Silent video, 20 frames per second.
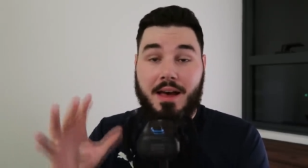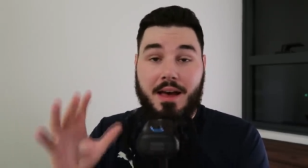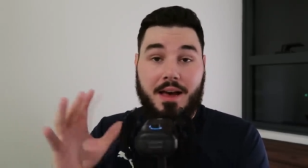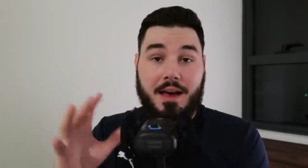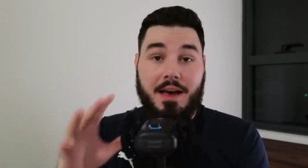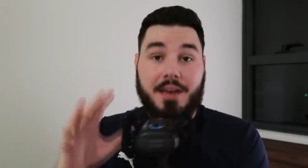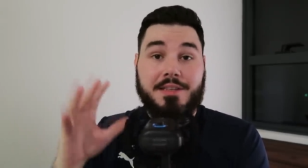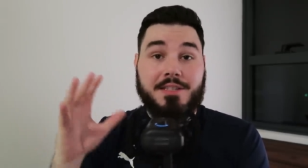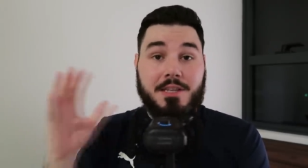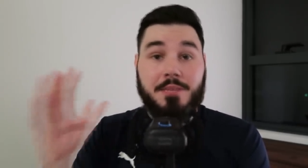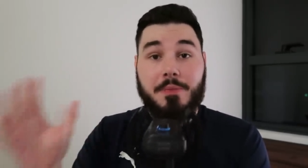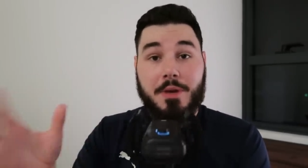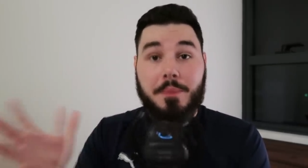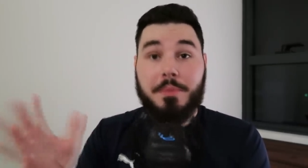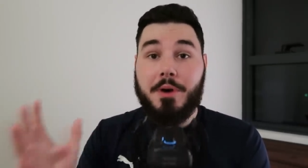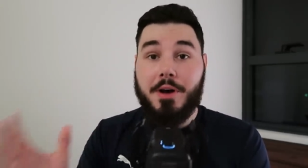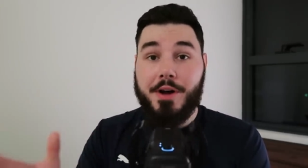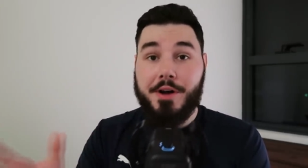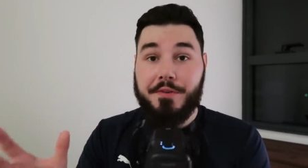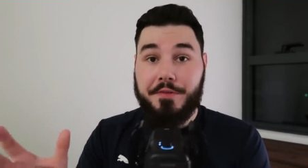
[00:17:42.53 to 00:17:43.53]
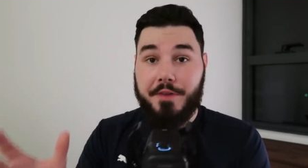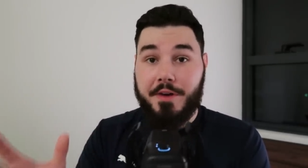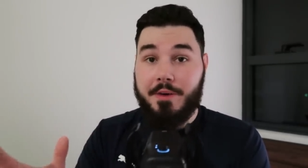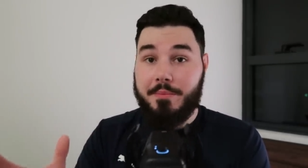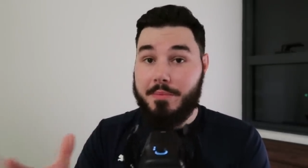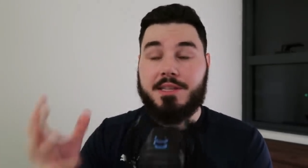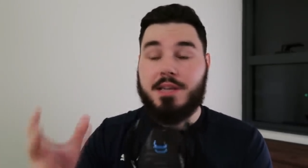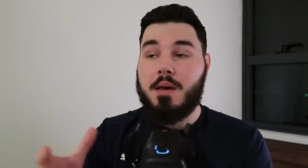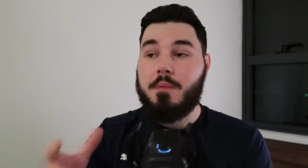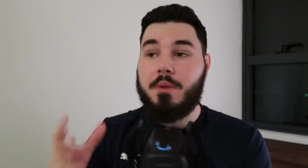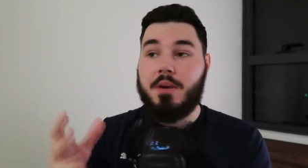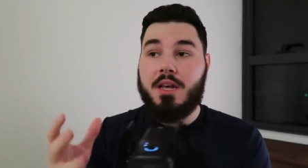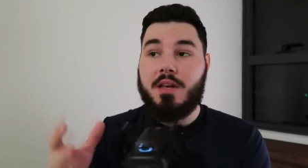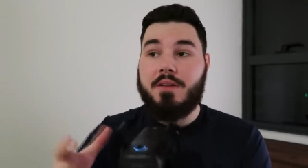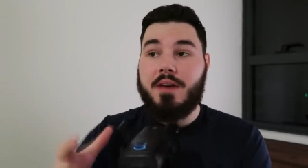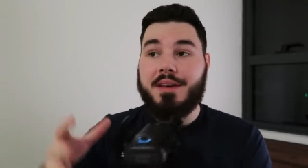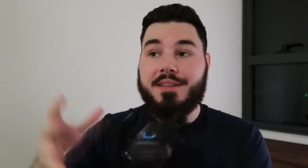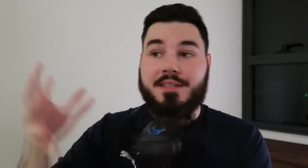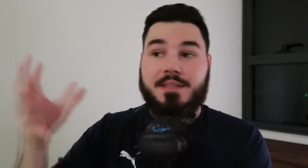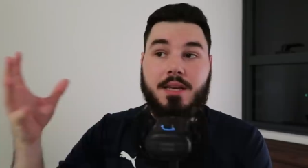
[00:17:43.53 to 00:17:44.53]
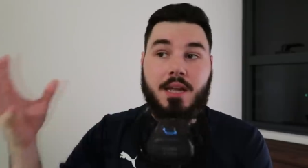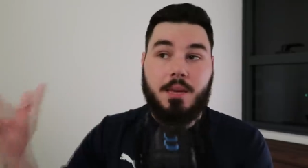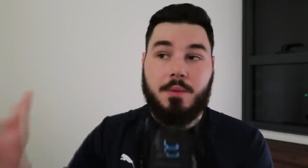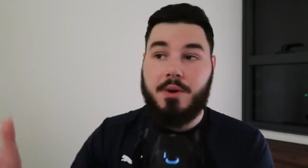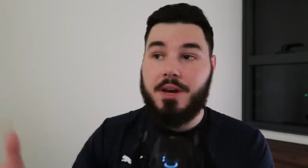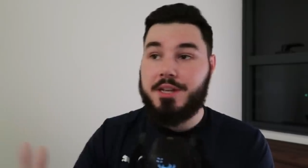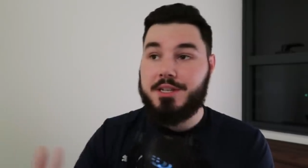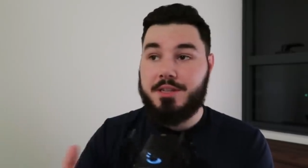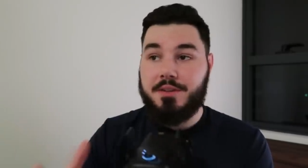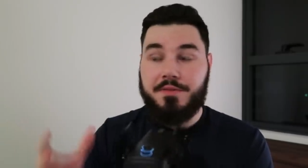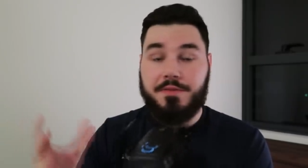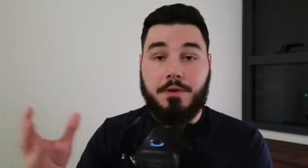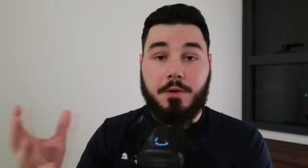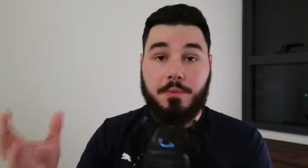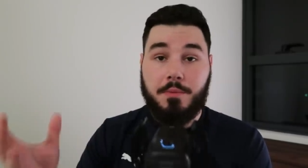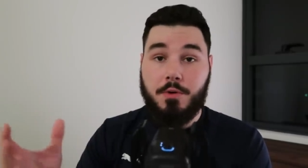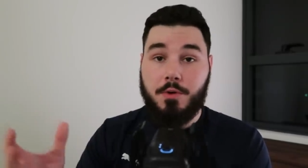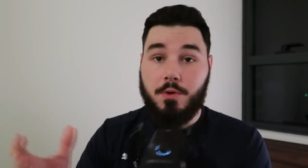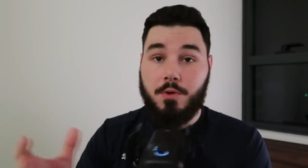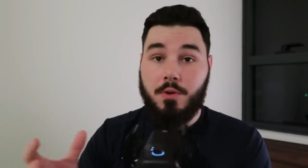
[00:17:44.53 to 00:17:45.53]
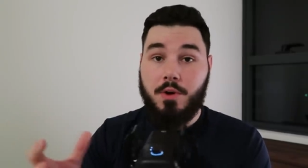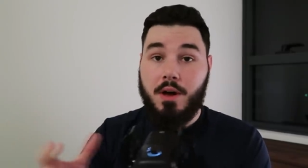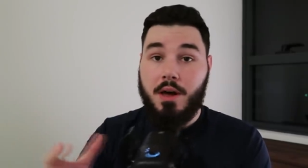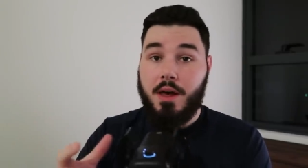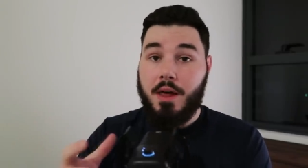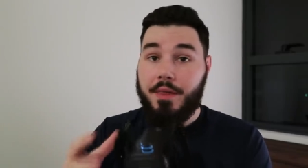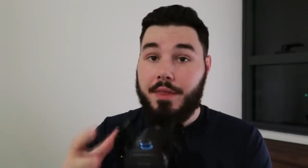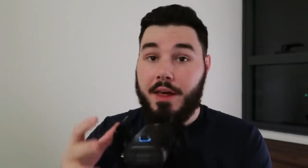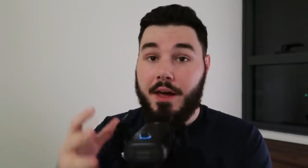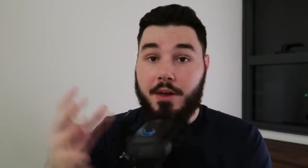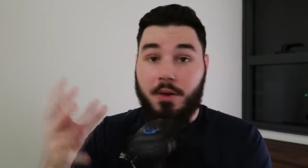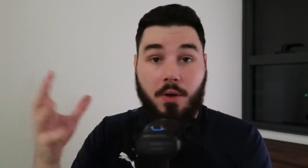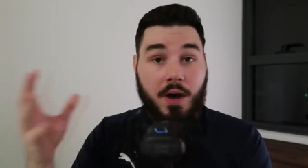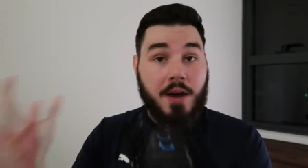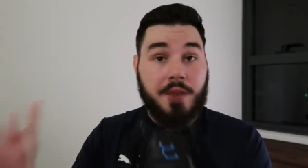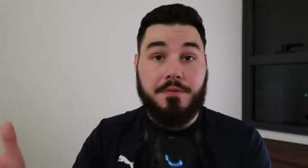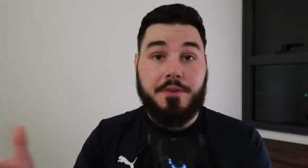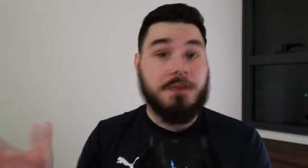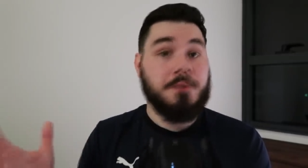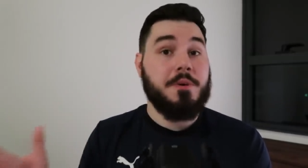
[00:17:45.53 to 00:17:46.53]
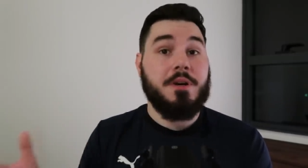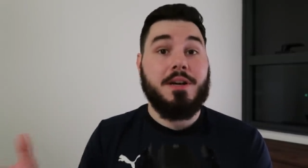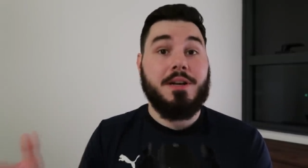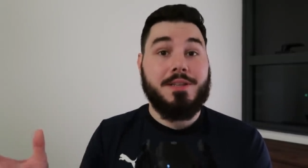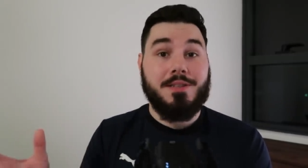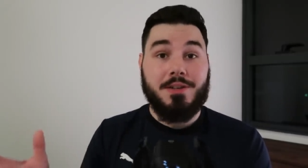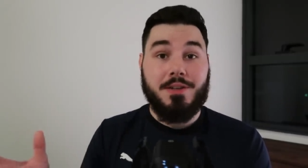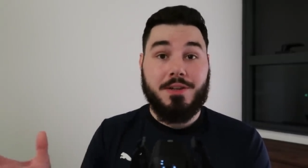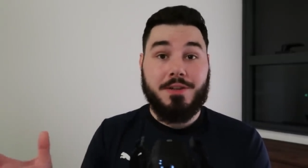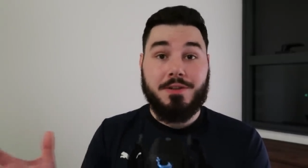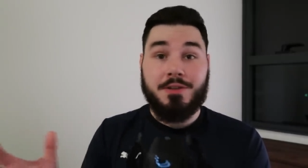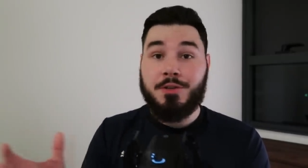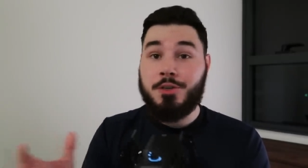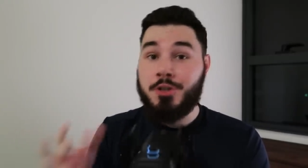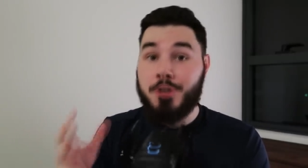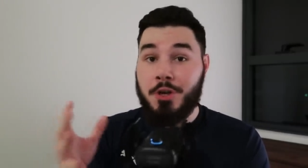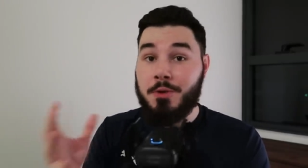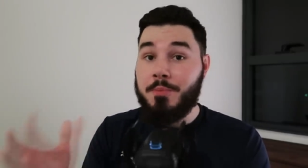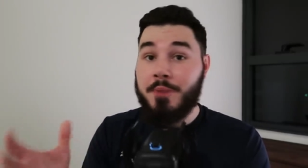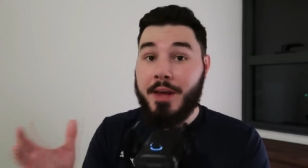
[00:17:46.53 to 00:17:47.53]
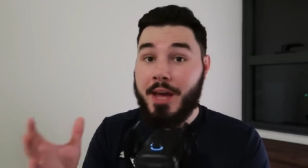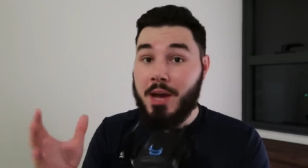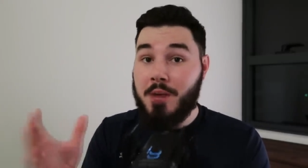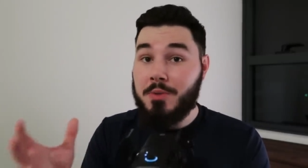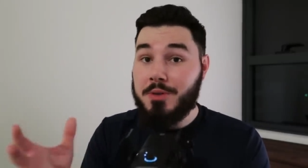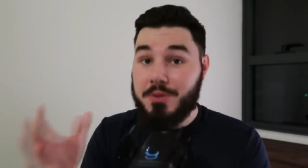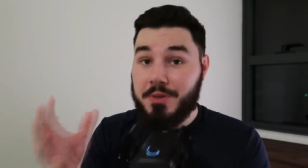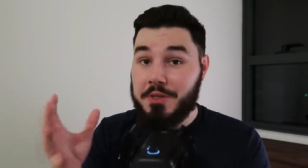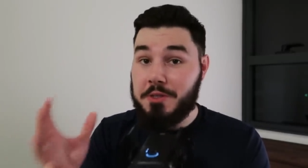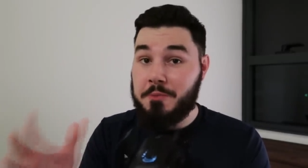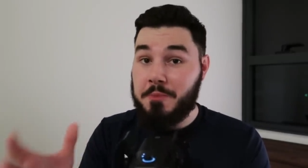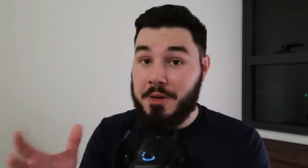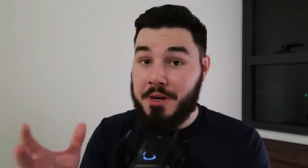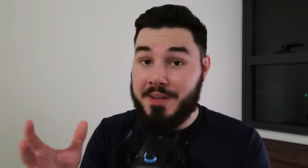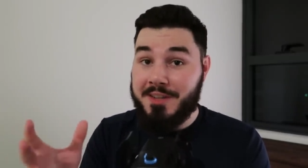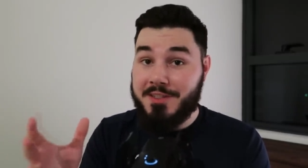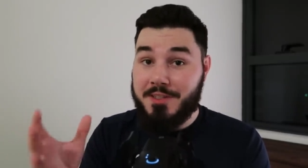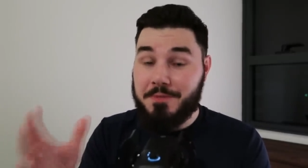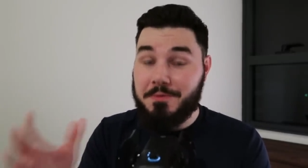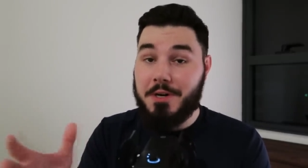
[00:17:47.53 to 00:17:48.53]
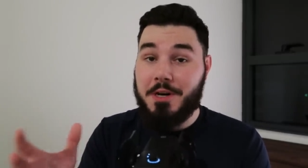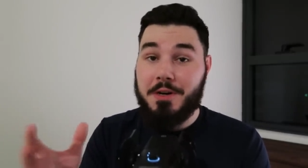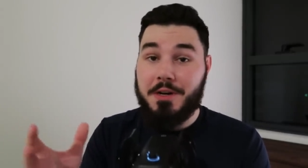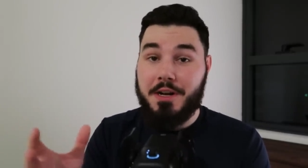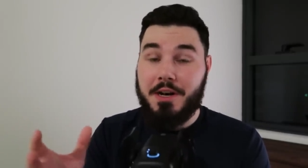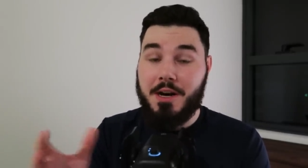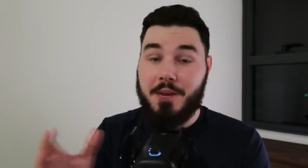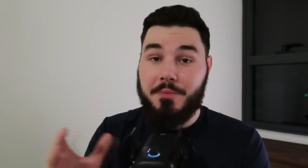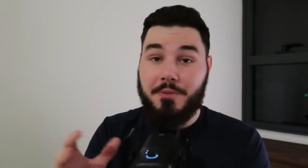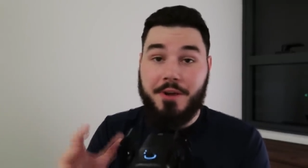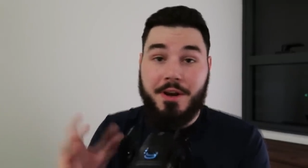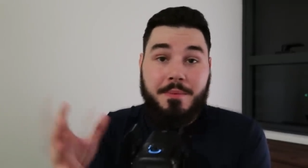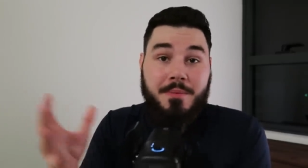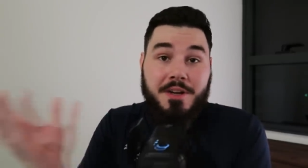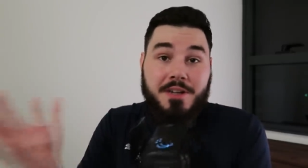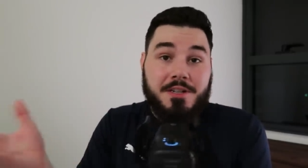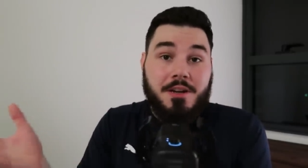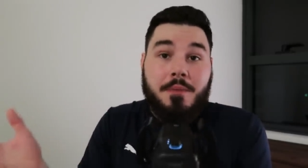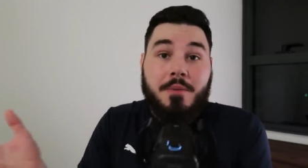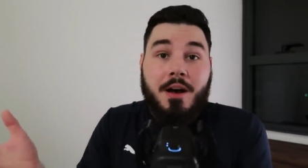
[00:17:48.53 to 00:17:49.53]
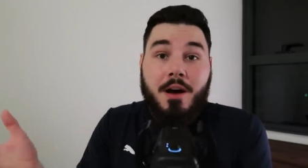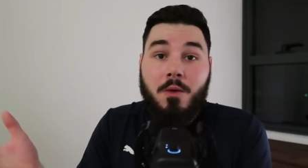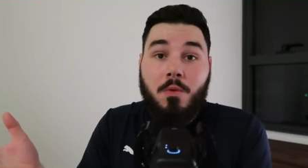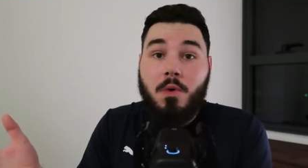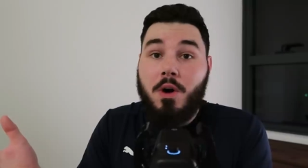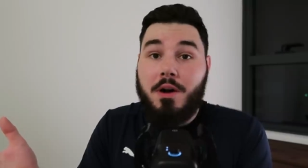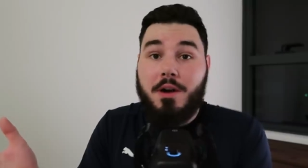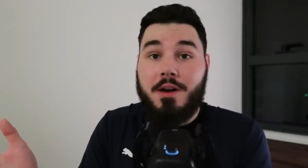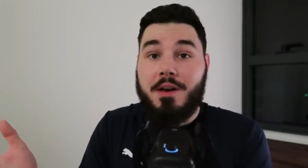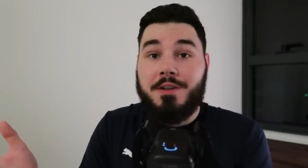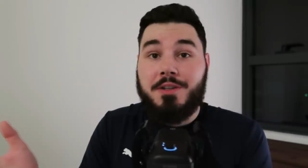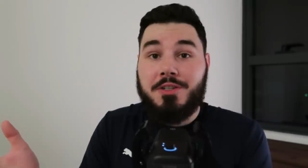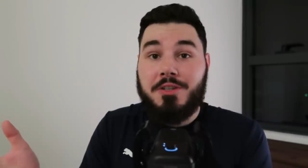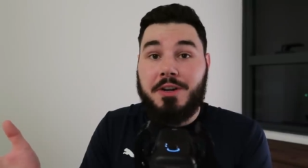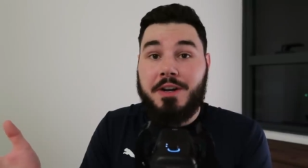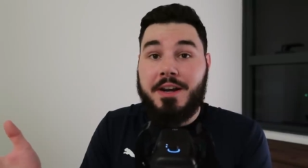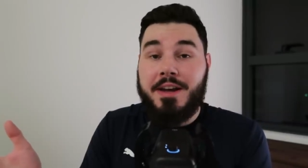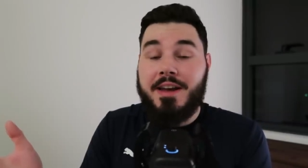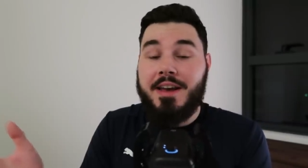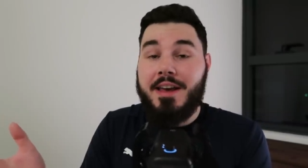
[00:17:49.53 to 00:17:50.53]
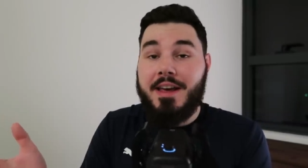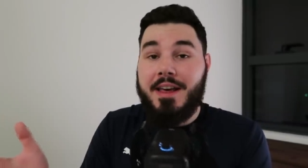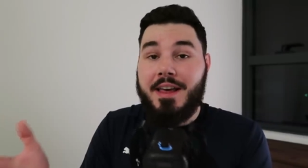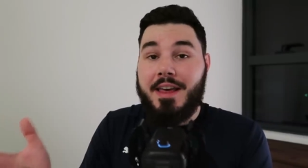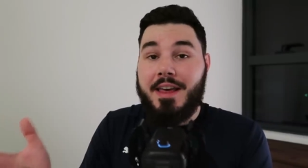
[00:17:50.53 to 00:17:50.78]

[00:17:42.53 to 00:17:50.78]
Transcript: has to be perfect because I believe as a celebration of football that your average person should be able to experience the World Cup pretty much no matter what country